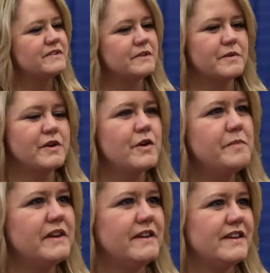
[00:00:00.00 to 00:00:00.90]
is the
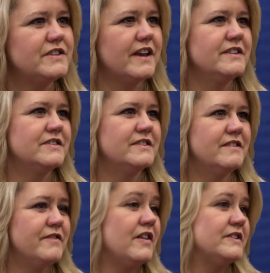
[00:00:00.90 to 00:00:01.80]
Recruitment and Education
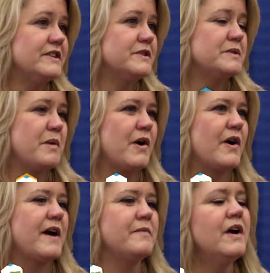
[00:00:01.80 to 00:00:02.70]
of Volunteers
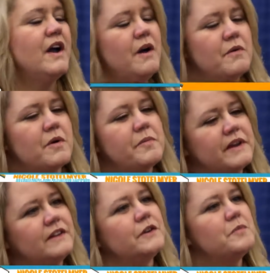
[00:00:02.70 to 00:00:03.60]
program, where we're
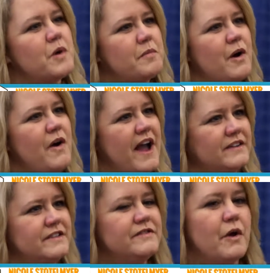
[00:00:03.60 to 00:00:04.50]
being a little more
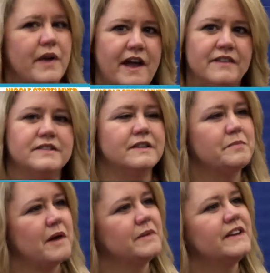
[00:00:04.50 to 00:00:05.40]
proactive, going out into the
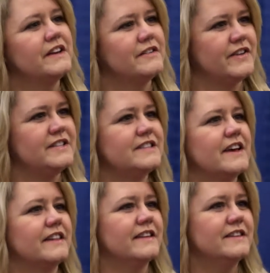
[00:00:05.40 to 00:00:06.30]
public at events
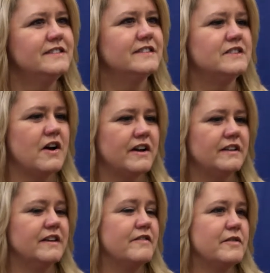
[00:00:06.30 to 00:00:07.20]
like this and talking
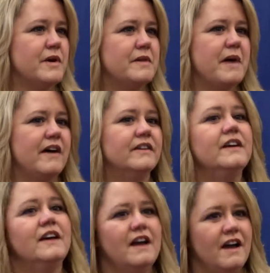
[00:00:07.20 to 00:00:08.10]
to everyone about
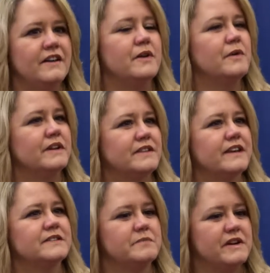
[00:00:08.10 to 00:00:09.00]
what it
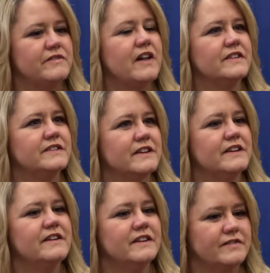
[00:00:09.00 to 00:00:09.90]
takes to be a
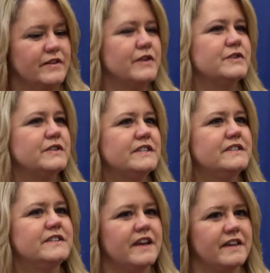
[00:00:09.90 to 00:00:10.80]
volunteer, and if they're interested,
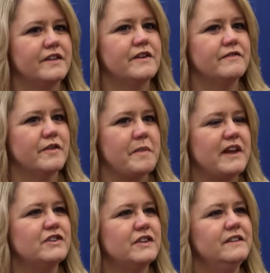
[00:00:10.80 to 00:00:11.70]
taking their
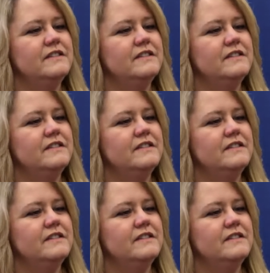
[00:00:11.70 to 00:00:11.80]
information